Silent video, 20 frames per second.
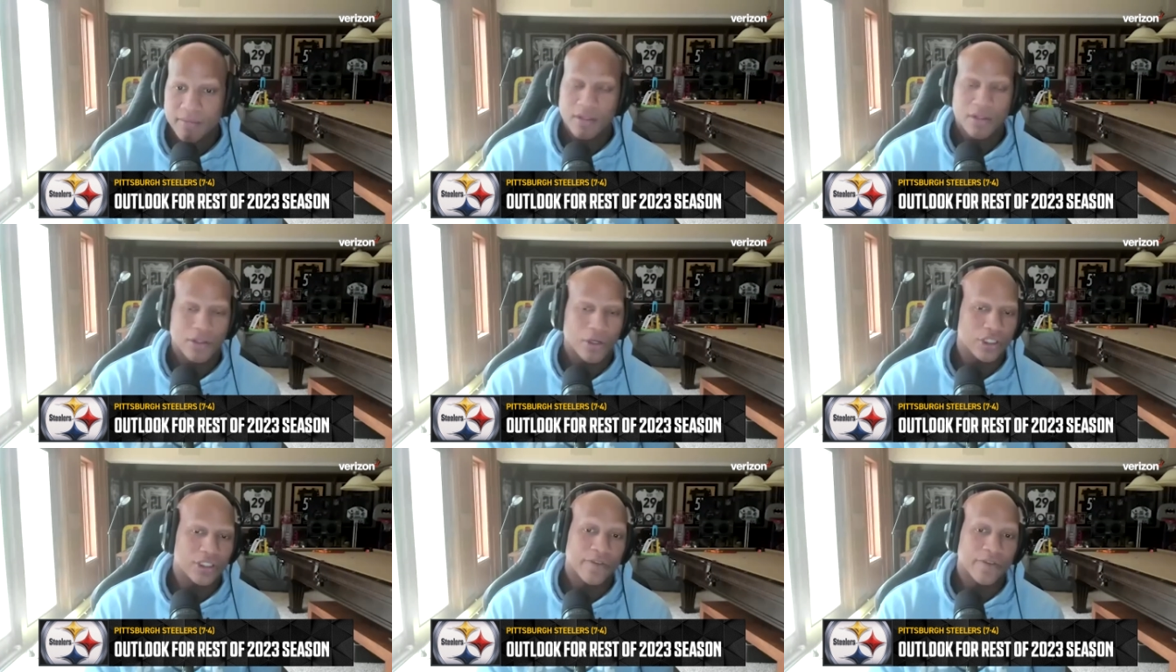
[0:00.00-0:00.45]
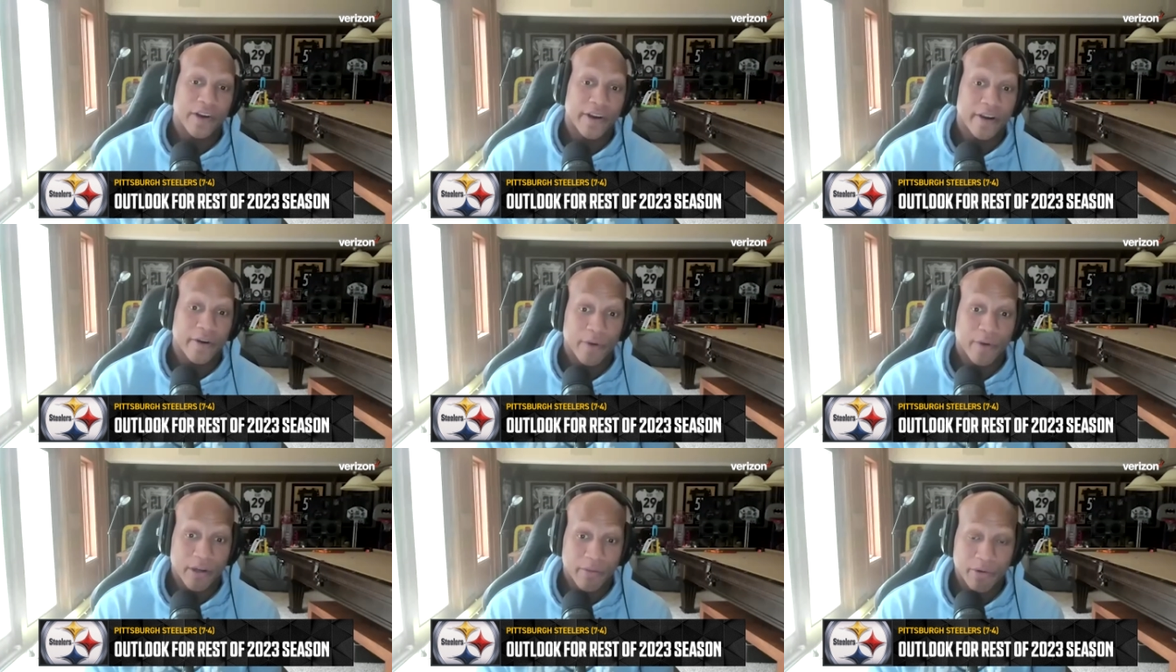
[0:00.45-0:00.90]
Those are
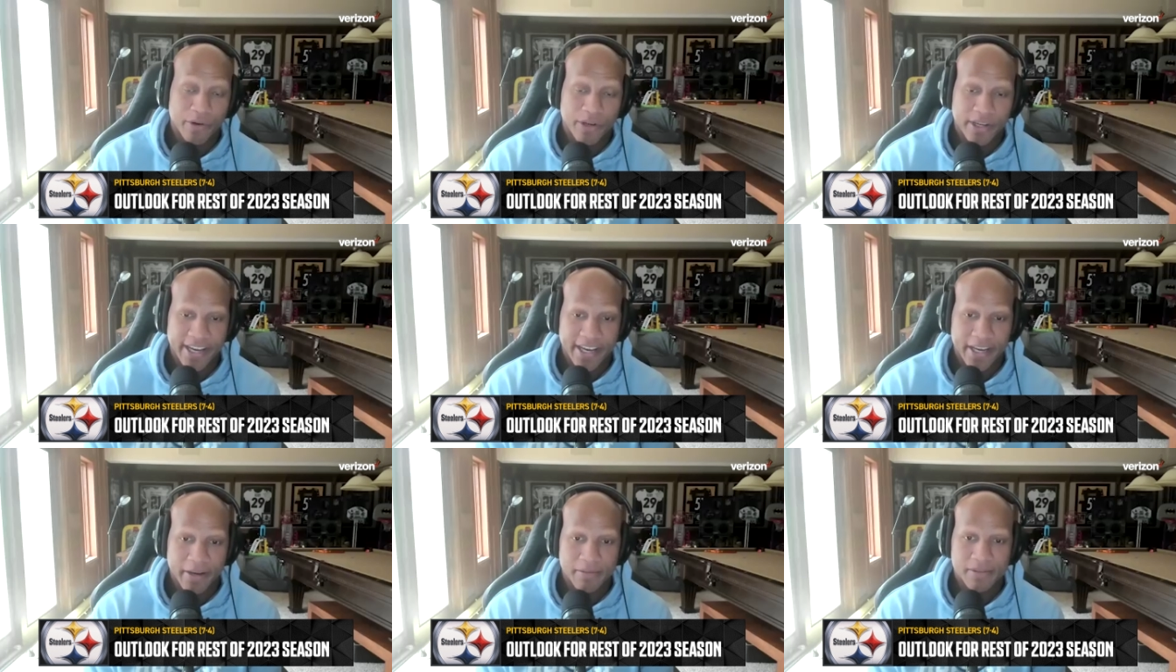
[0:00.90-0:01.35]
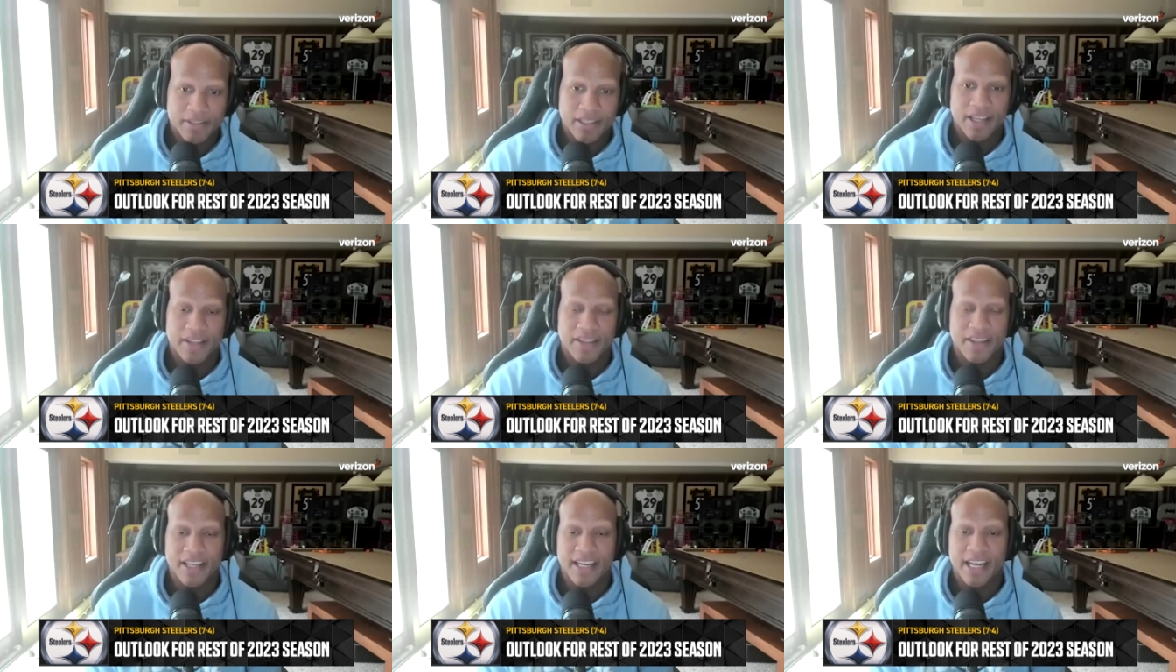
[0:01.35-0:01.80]
very winnable games.
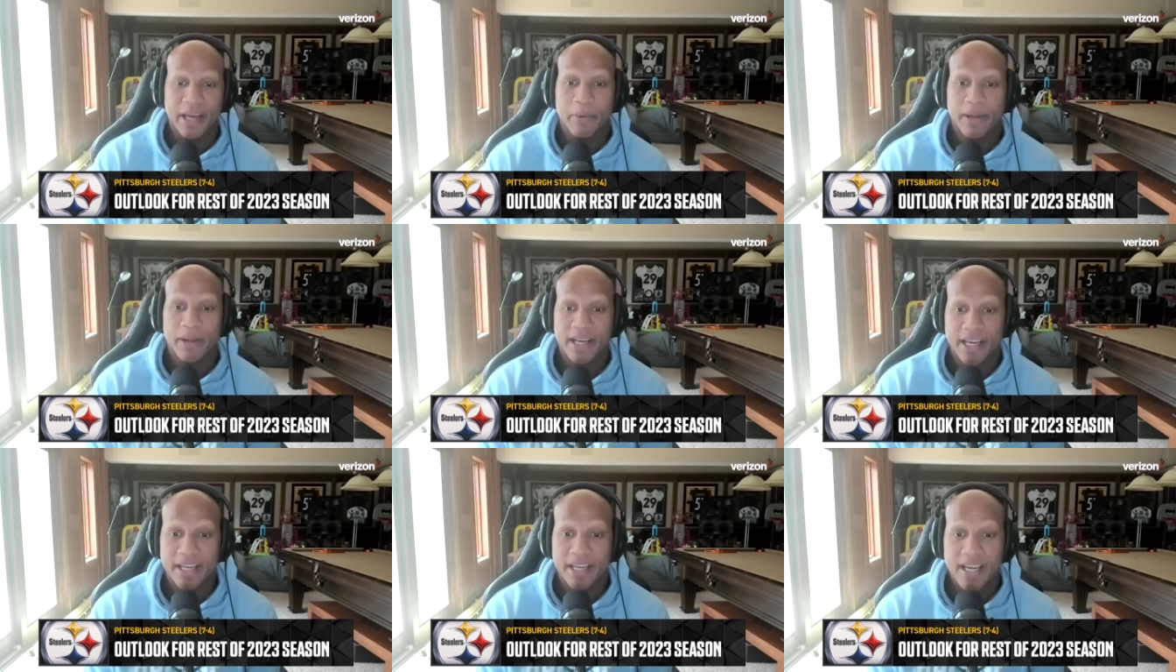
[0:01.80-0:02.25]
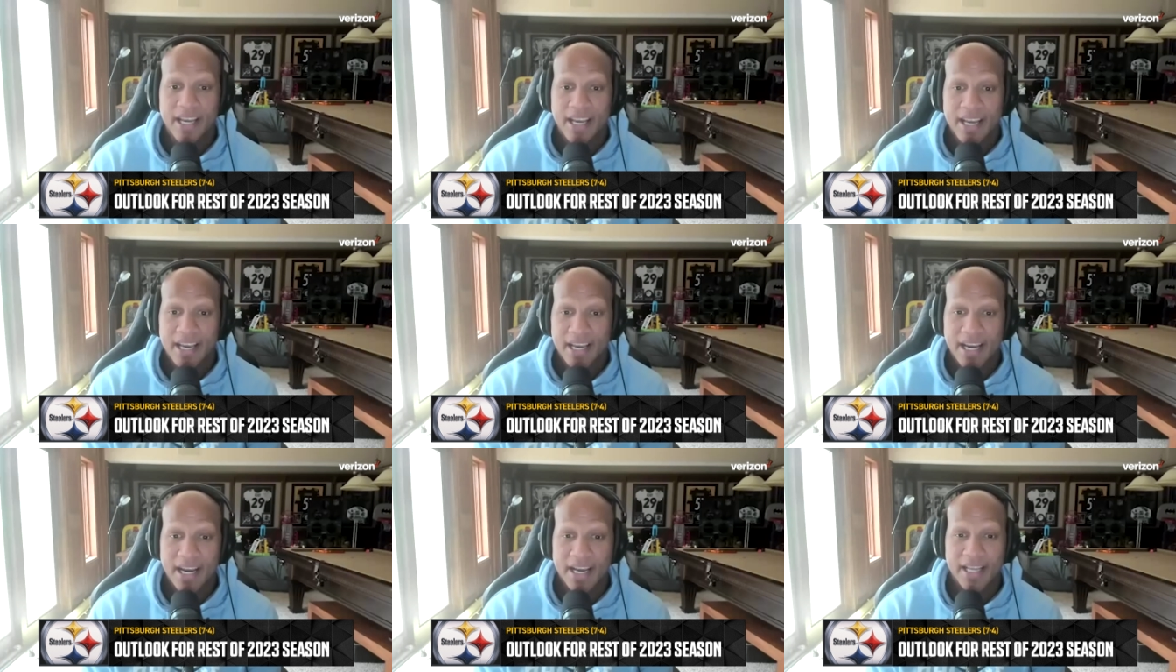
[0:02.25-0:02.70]
And then they play
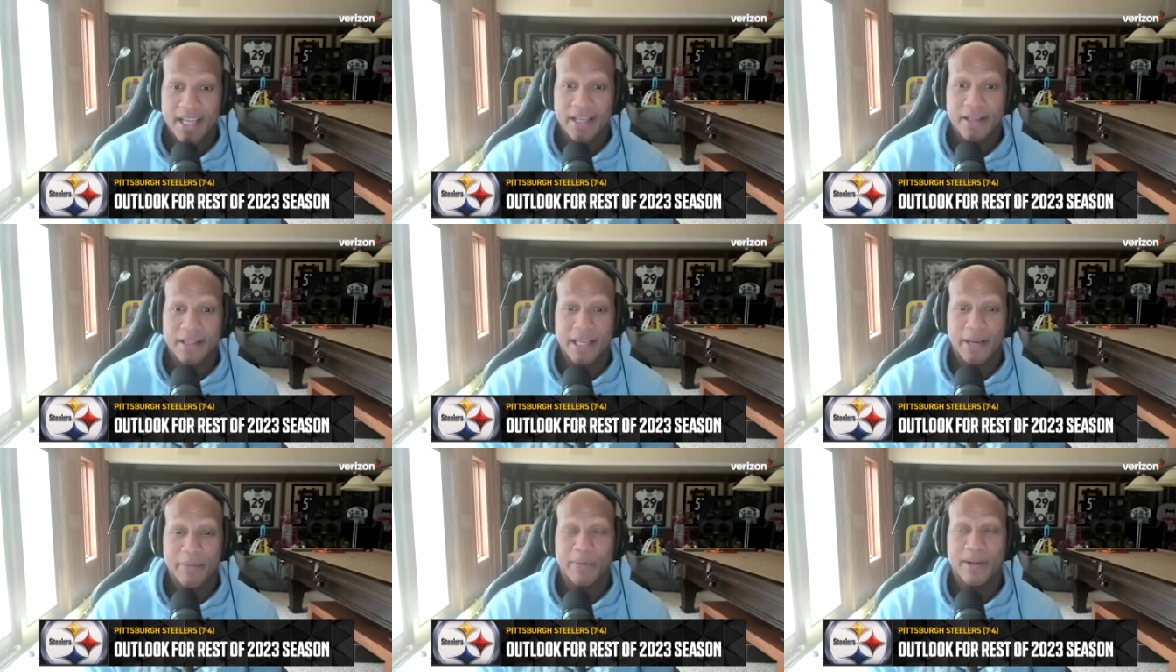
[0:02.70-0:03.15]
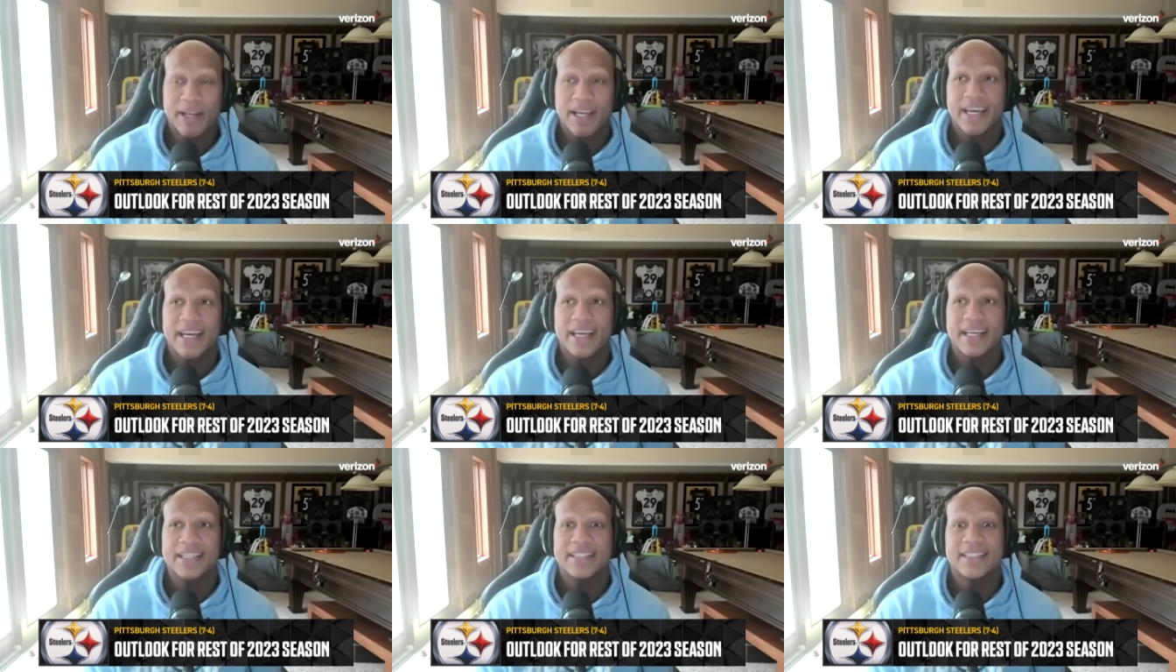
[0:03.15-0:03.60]

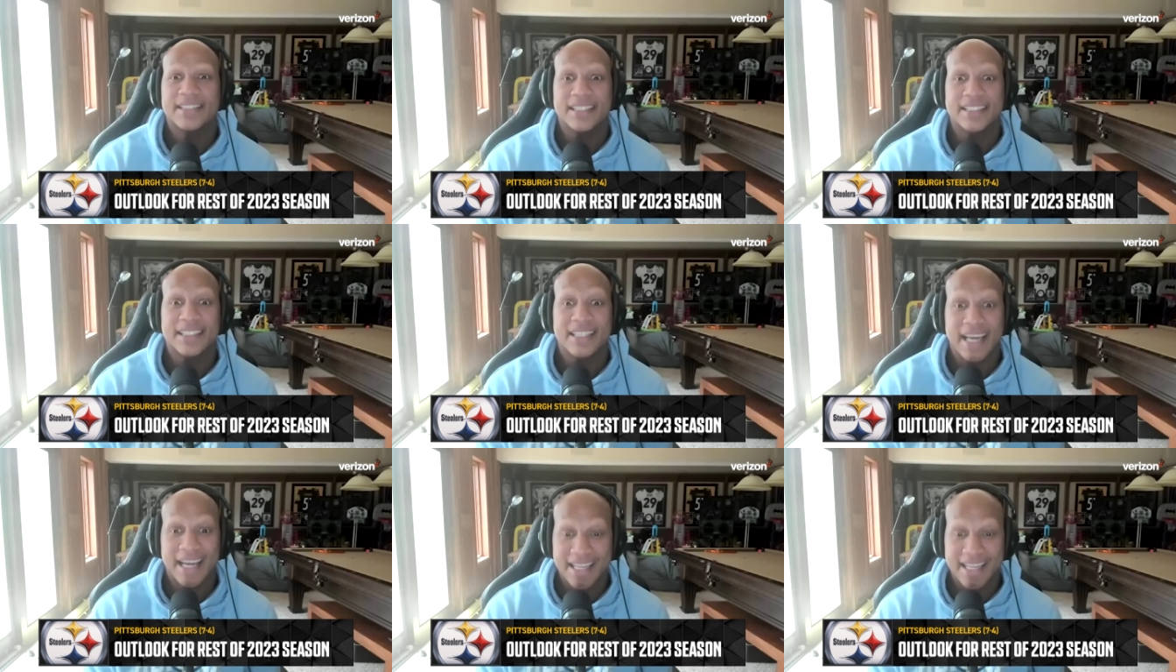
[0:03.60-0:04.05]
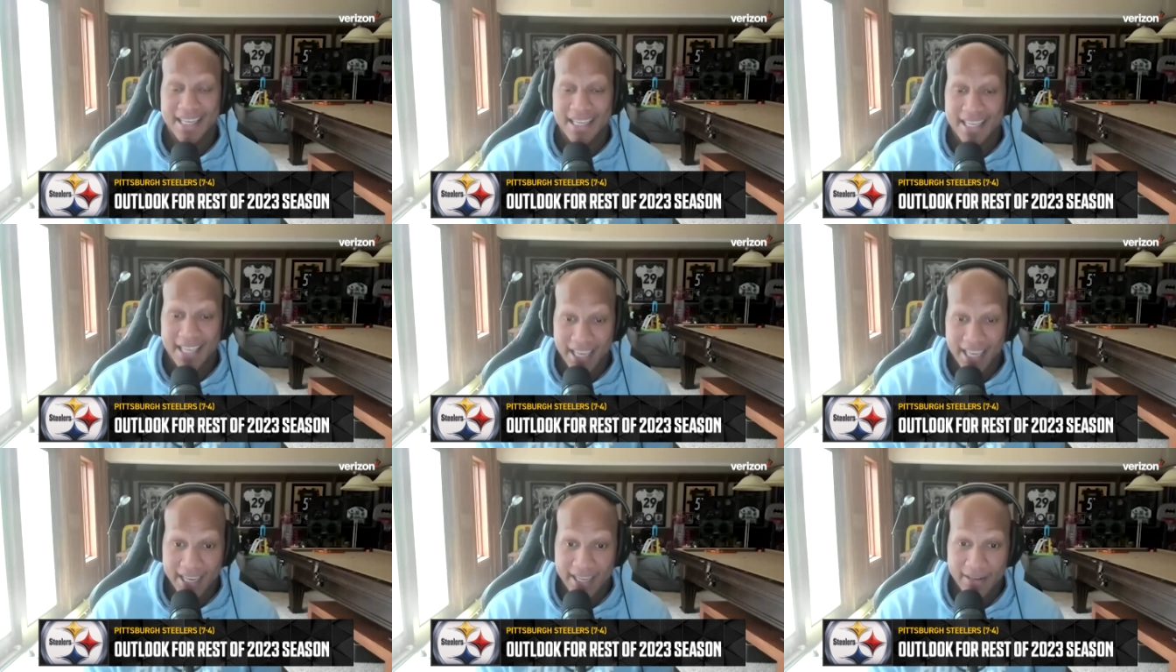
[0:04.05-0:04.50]
Cincinnati
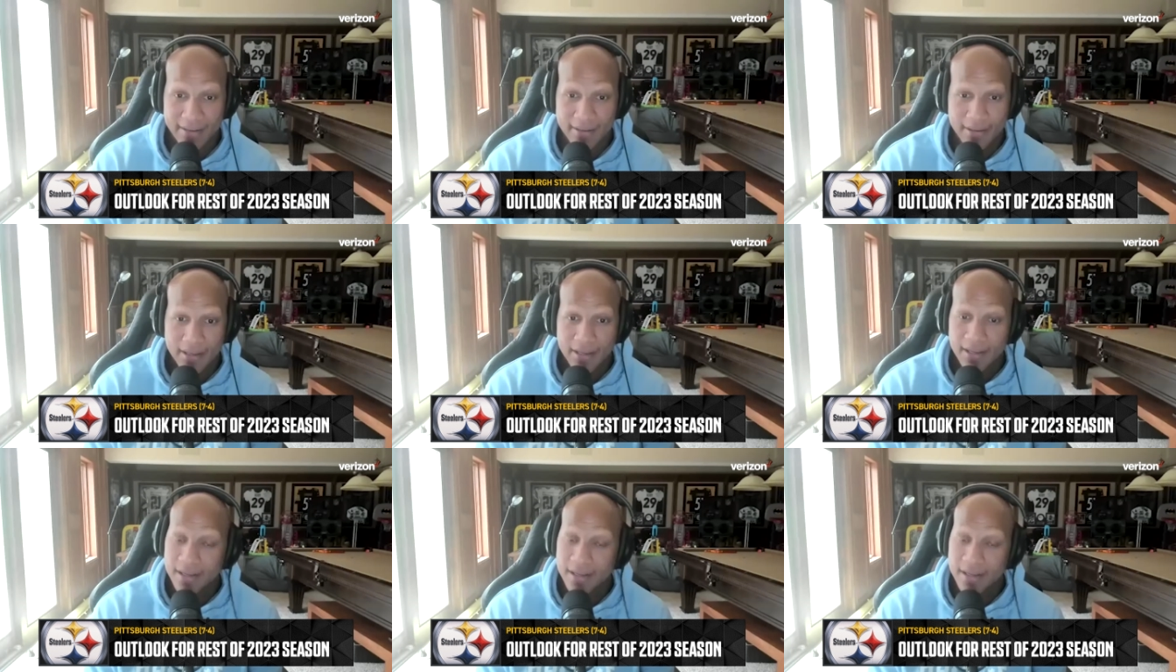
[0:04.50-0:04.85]
again.